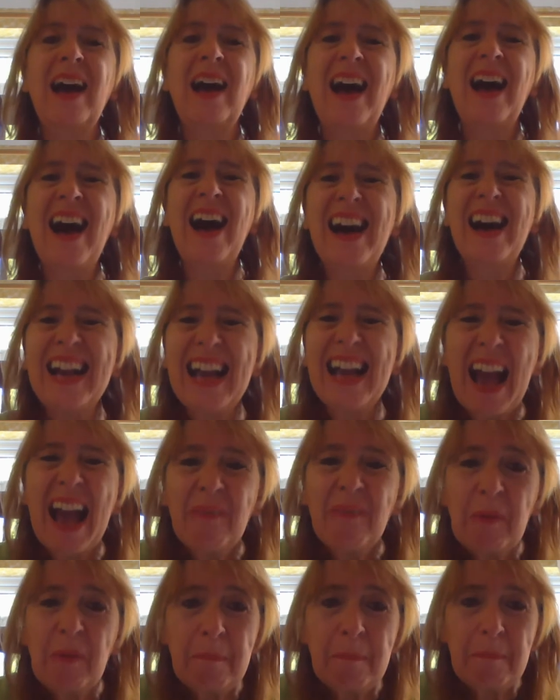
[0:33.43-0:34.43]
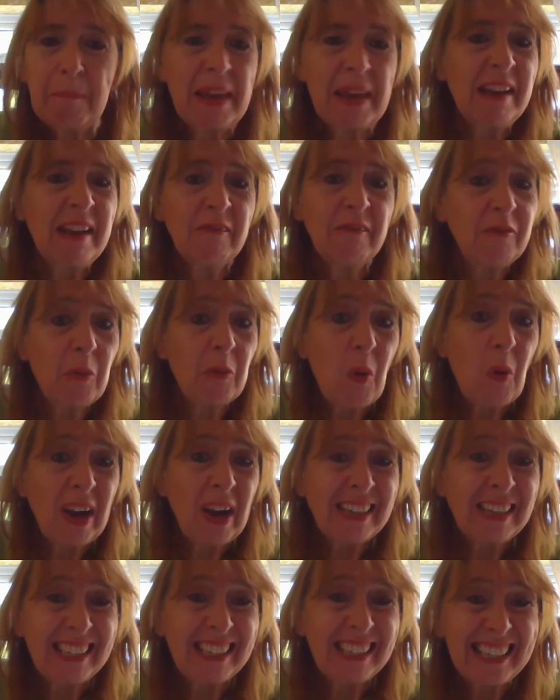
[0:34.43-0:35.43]
I haven't been for
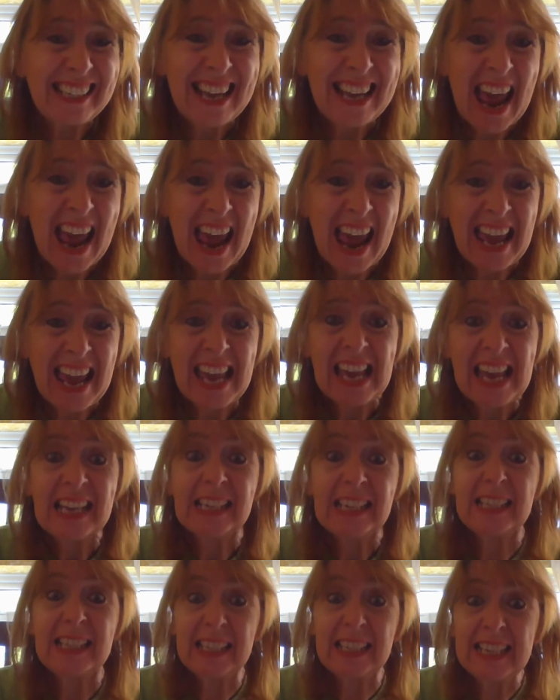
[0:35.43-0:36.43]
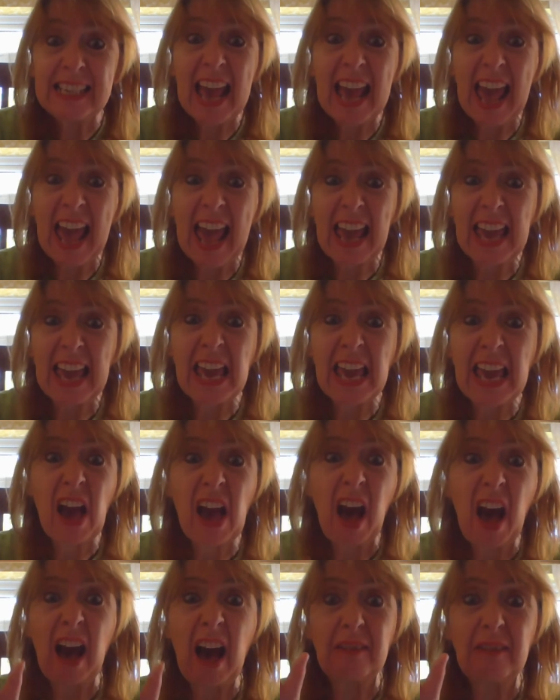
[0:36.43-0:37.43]
one today. Today
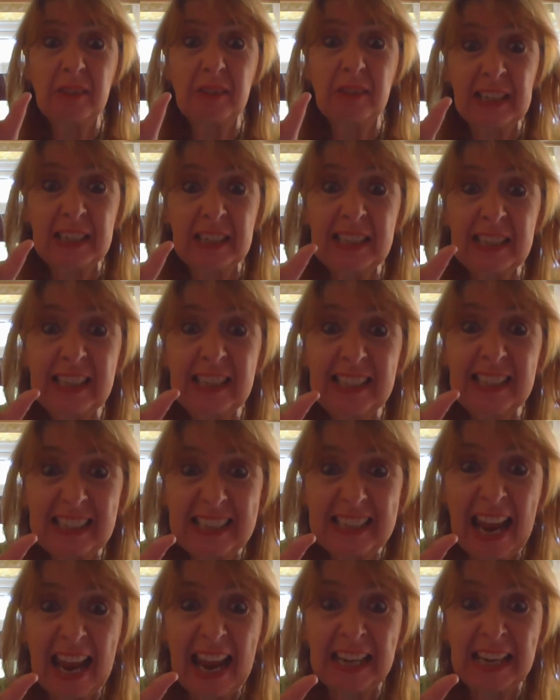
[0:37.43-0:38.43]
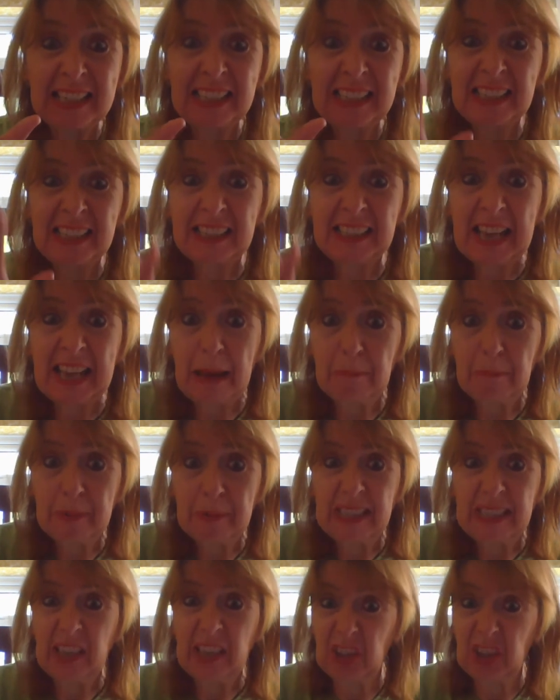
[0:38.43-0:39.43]
I've done 10
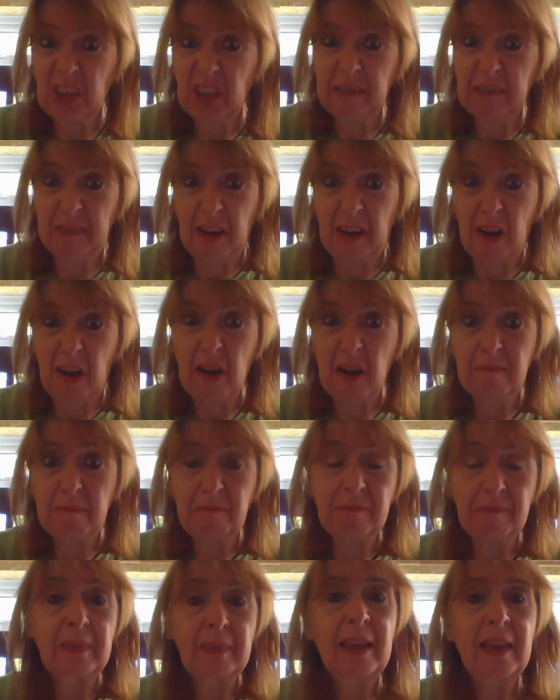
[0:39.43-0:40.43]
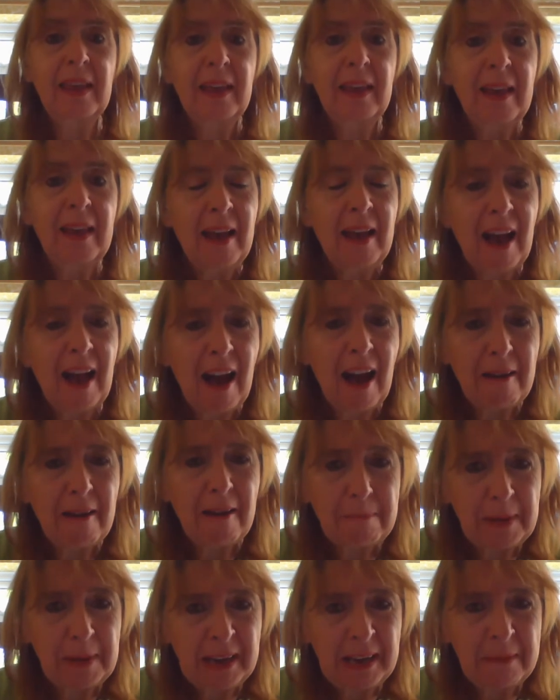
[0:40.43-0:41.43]
steps so far.
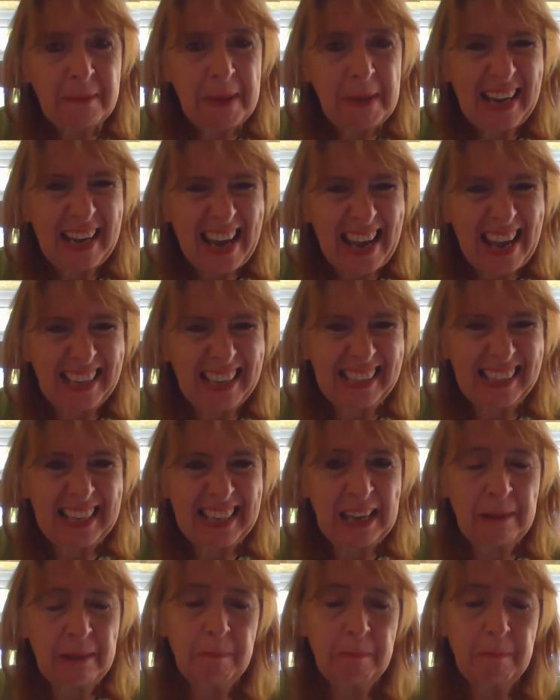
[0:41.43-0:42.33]
I've been a bit lazy,